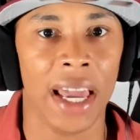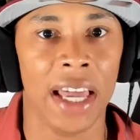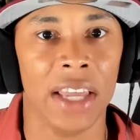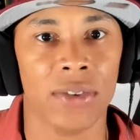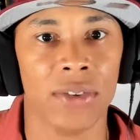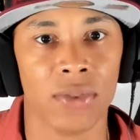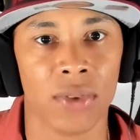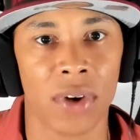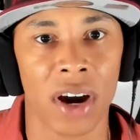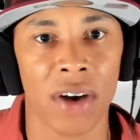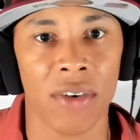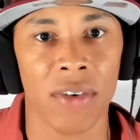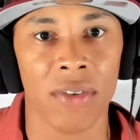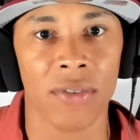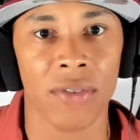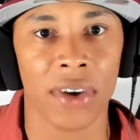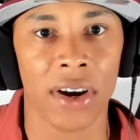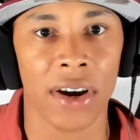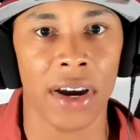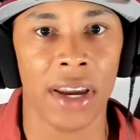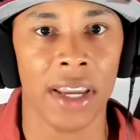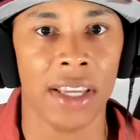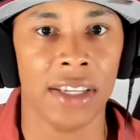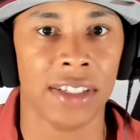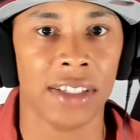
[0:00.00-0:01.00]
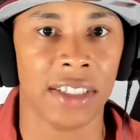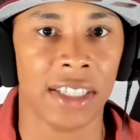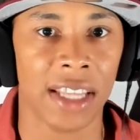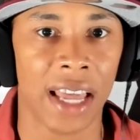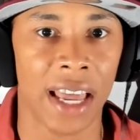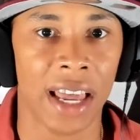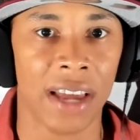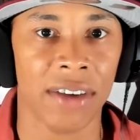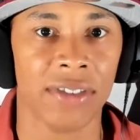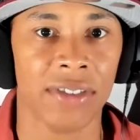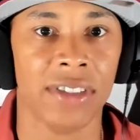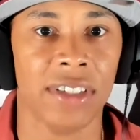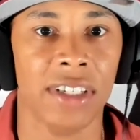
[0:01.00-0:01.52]
Ron Rivera and his
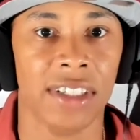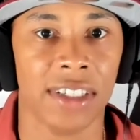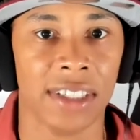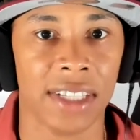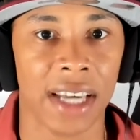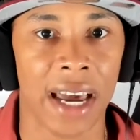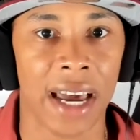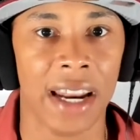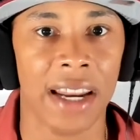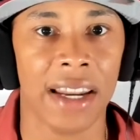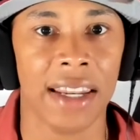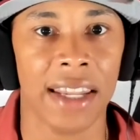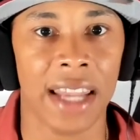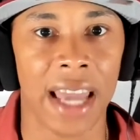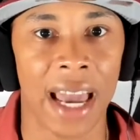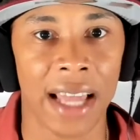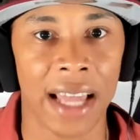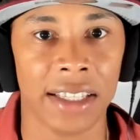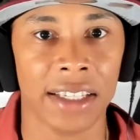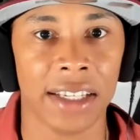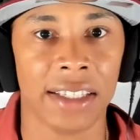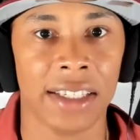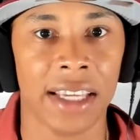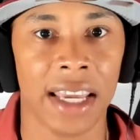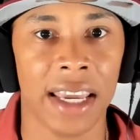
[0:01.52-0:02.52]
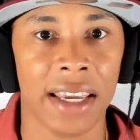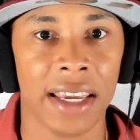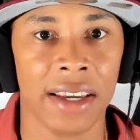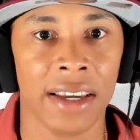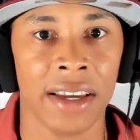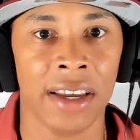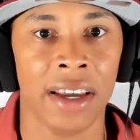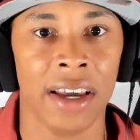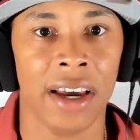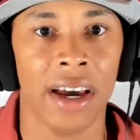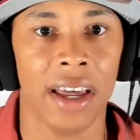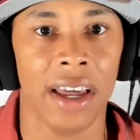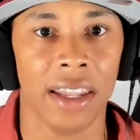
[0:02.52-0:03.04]
staff decided not to take
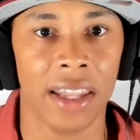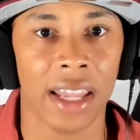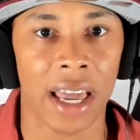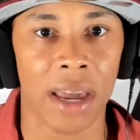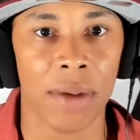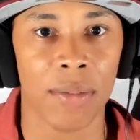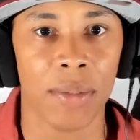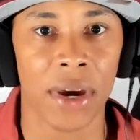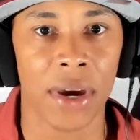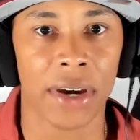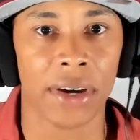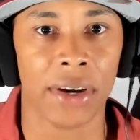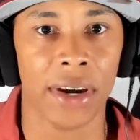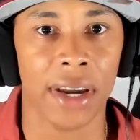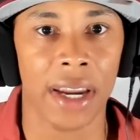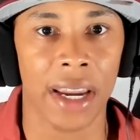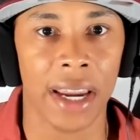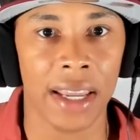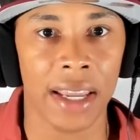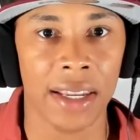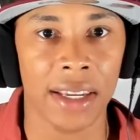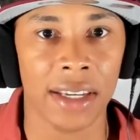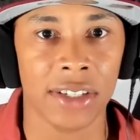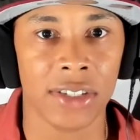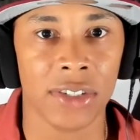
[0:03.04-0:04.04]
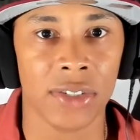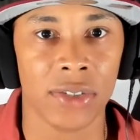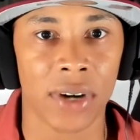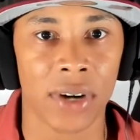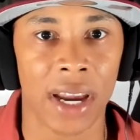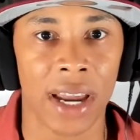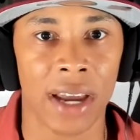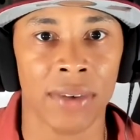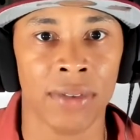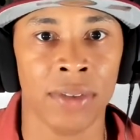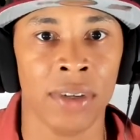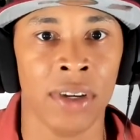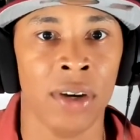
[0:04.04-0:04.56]
a linebacker in this
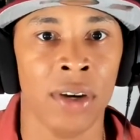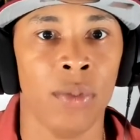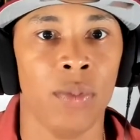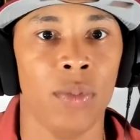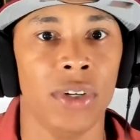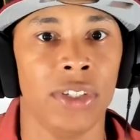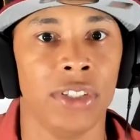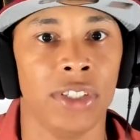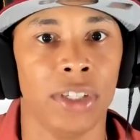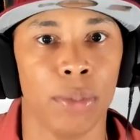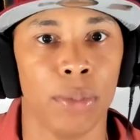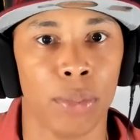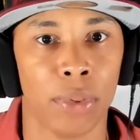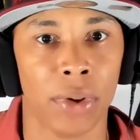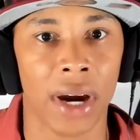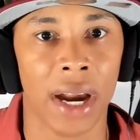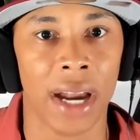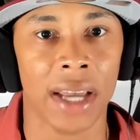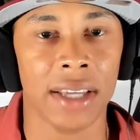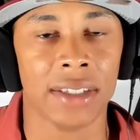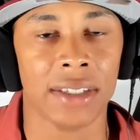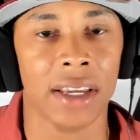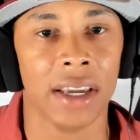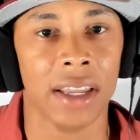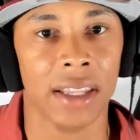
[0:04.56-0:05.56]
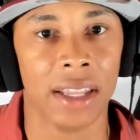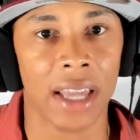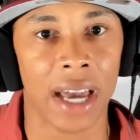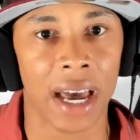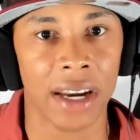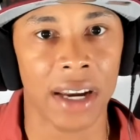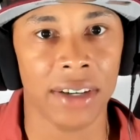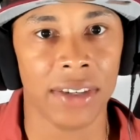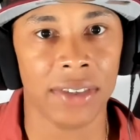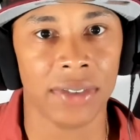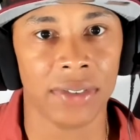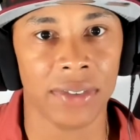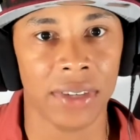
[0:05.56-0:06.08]
draft, which surprised a lot
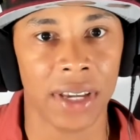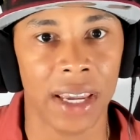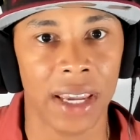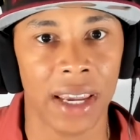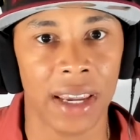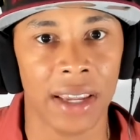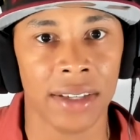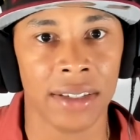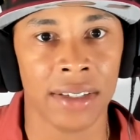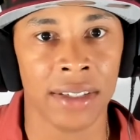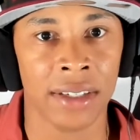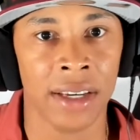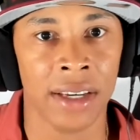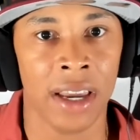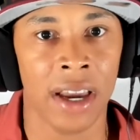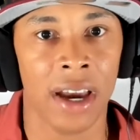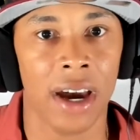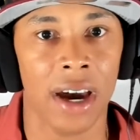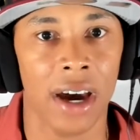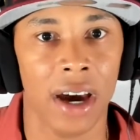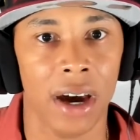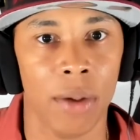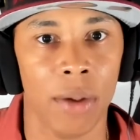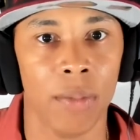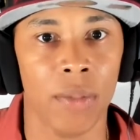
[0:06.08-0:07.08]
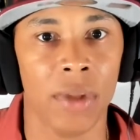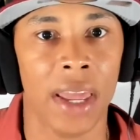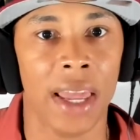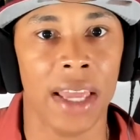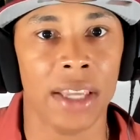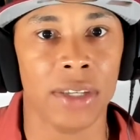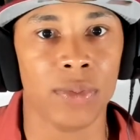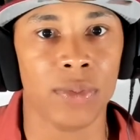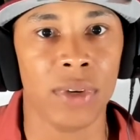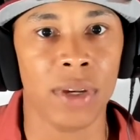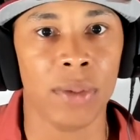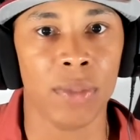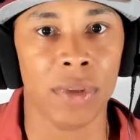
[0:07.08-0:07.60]
of the fans, um,
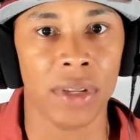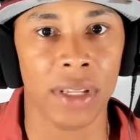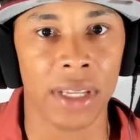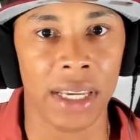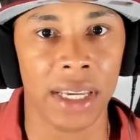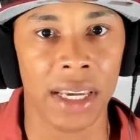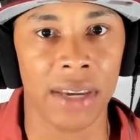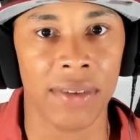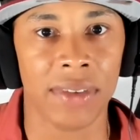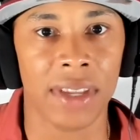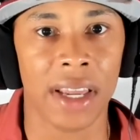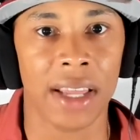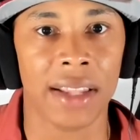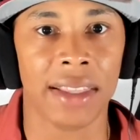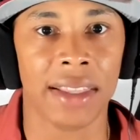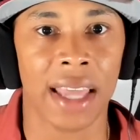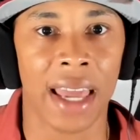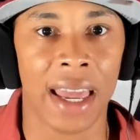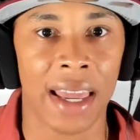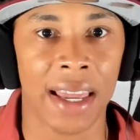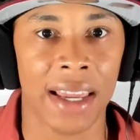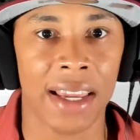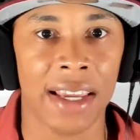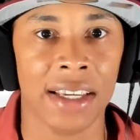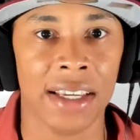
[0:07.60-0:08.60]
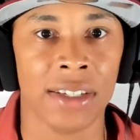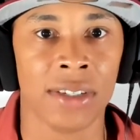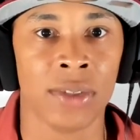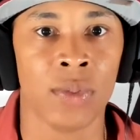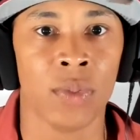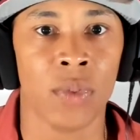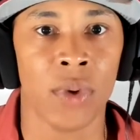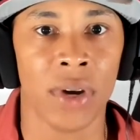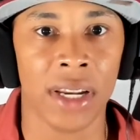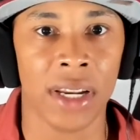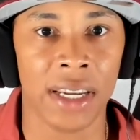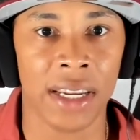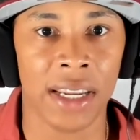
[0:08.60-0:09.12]
as we believe that that is
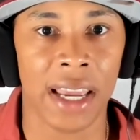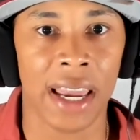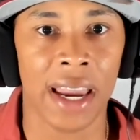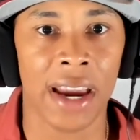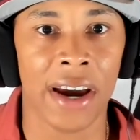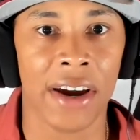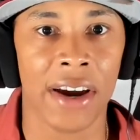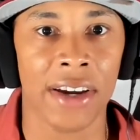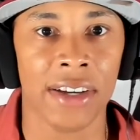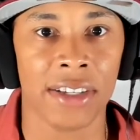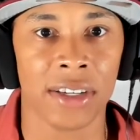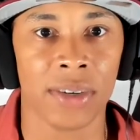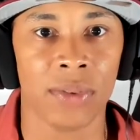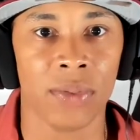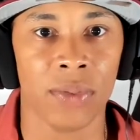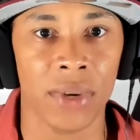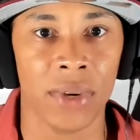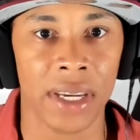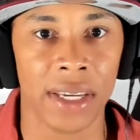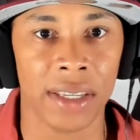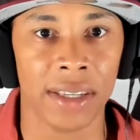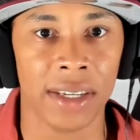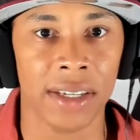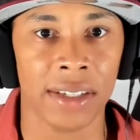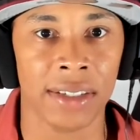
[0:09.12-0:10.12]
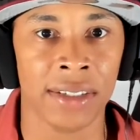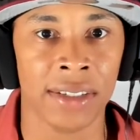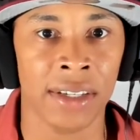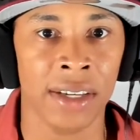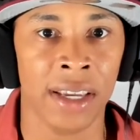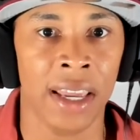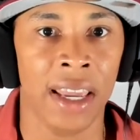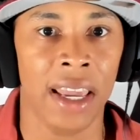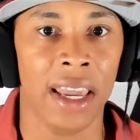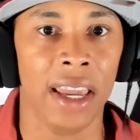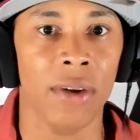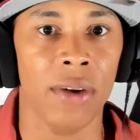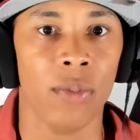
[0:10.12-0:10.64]
one of the areas of weakness.
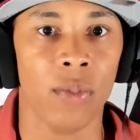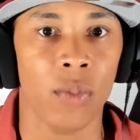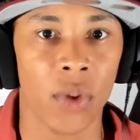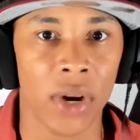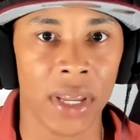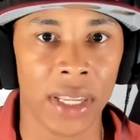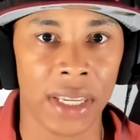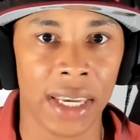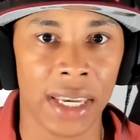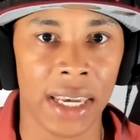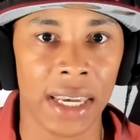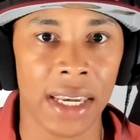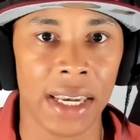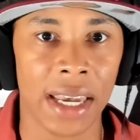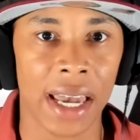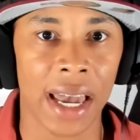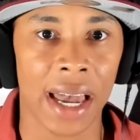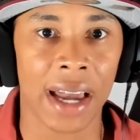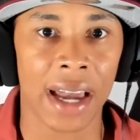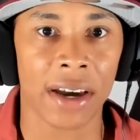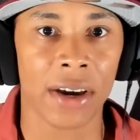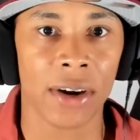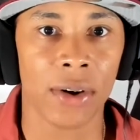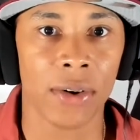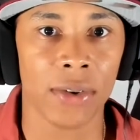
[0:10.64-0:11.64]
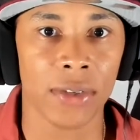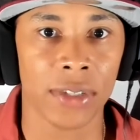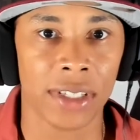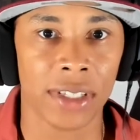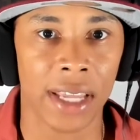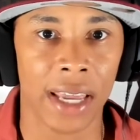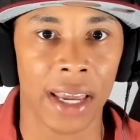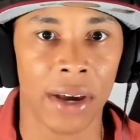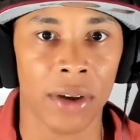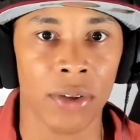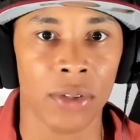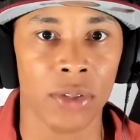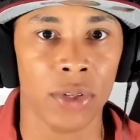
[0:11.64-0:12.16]
If one key guy goes
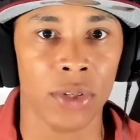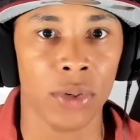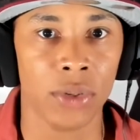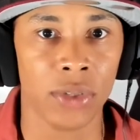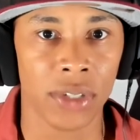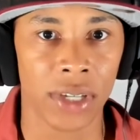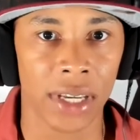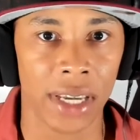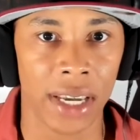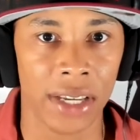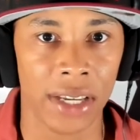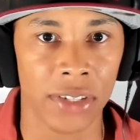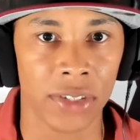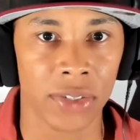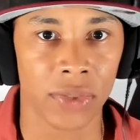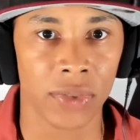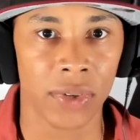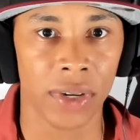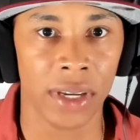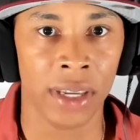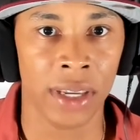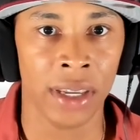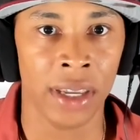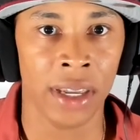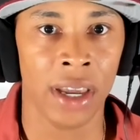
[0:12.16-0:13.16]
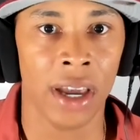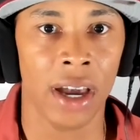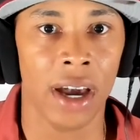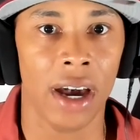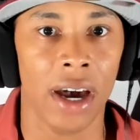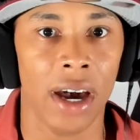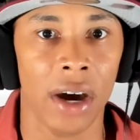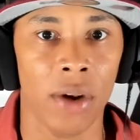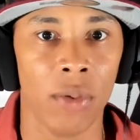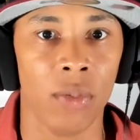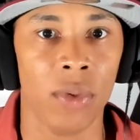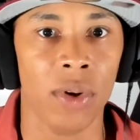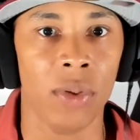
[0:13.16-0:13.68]
down due to injury,
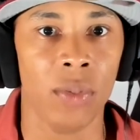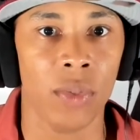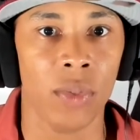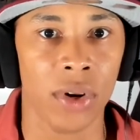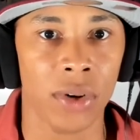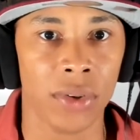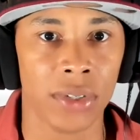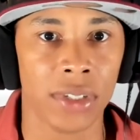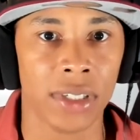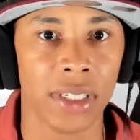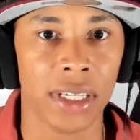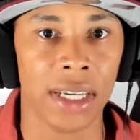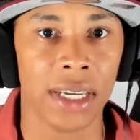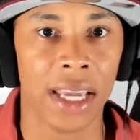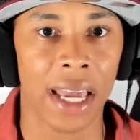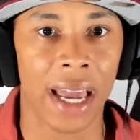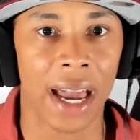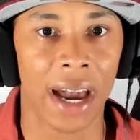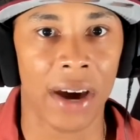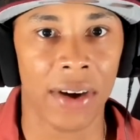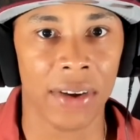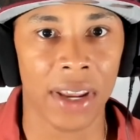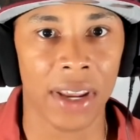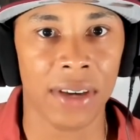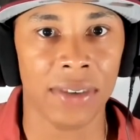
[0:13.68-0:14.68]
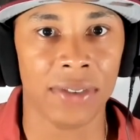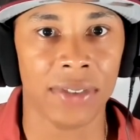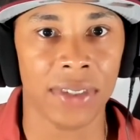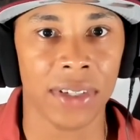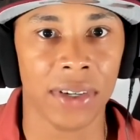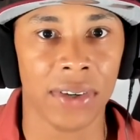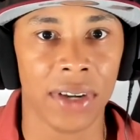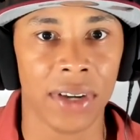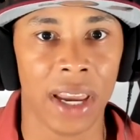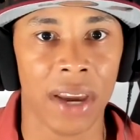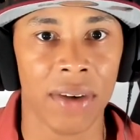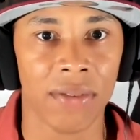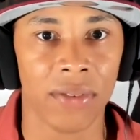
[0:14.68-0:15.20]
uh, we will see how they
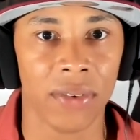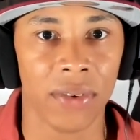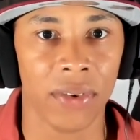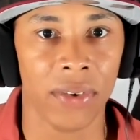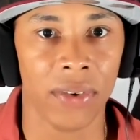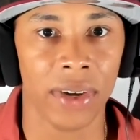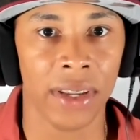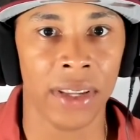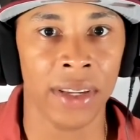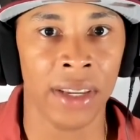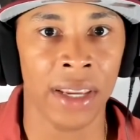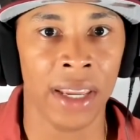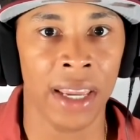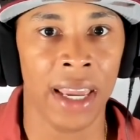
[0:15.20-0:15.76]
fill that void.